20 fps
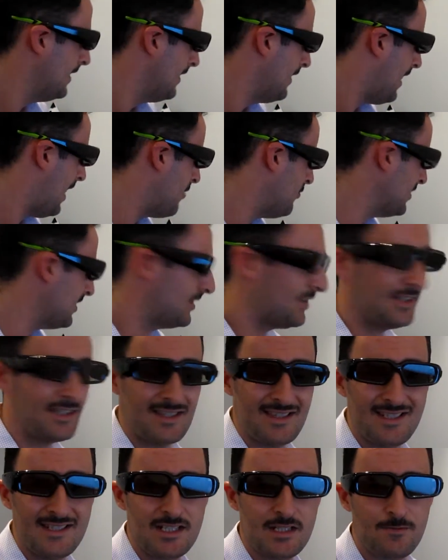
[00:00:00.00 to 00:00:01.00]
I really think that
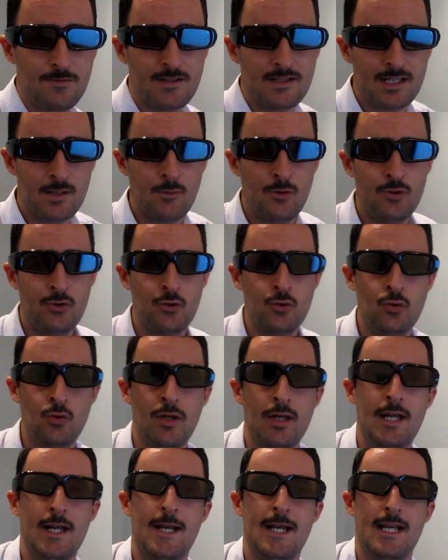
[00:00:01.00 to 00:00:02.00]
this is for someone who,
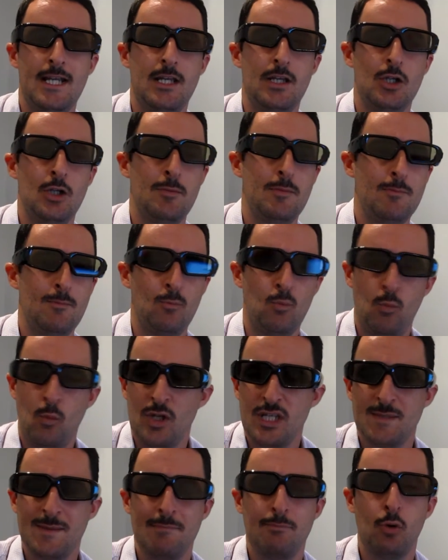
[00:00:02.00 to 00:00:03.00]
you know,
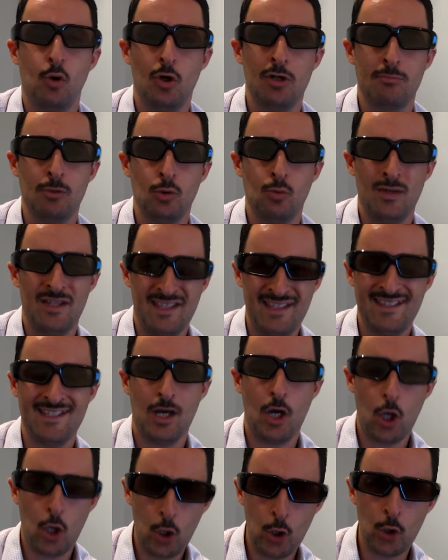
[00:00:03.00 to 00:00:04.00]
wants to be portable within the
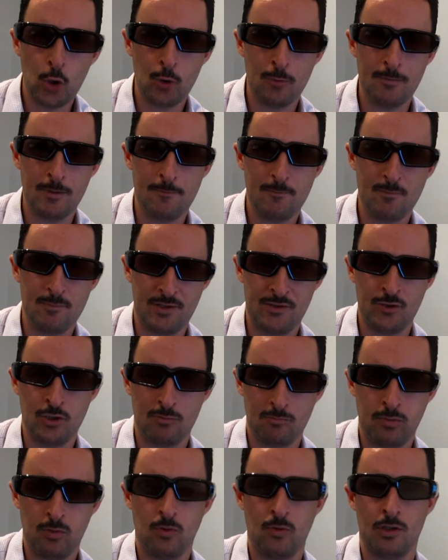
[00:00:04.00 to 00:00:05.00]
home, but
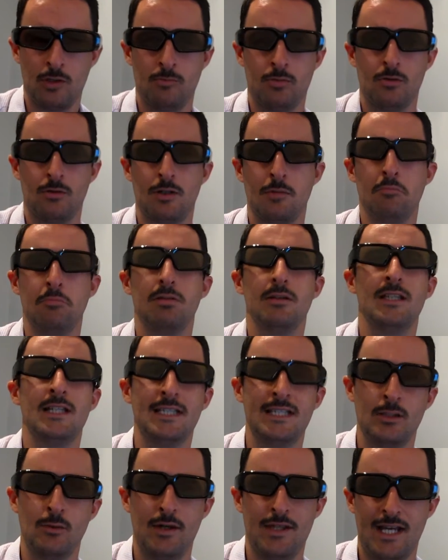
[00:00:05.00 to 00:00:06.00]
not portable
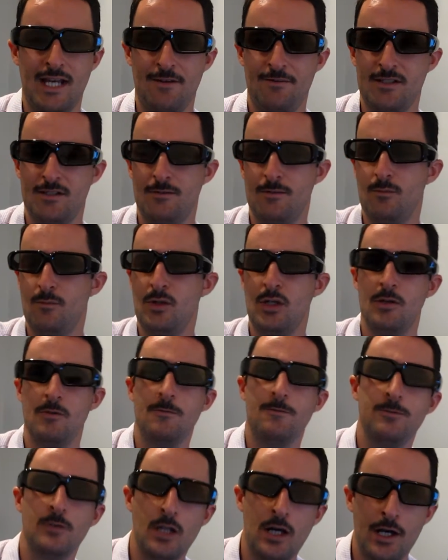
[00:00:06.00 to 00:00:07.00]
completely where they have to, you know,
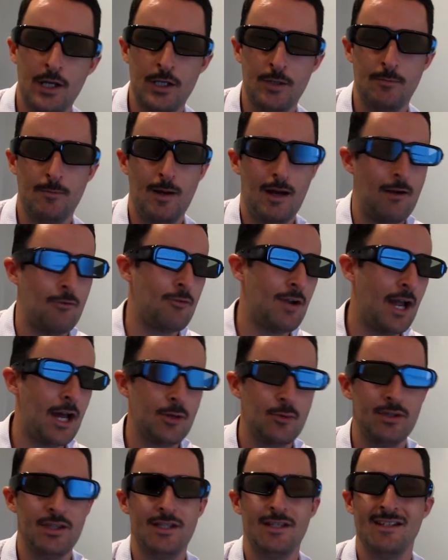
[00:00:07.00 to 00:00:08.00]
fly around
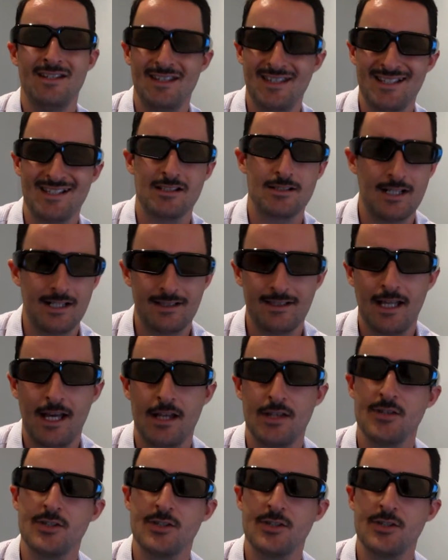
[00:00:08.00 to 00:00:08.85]
with it and things like that.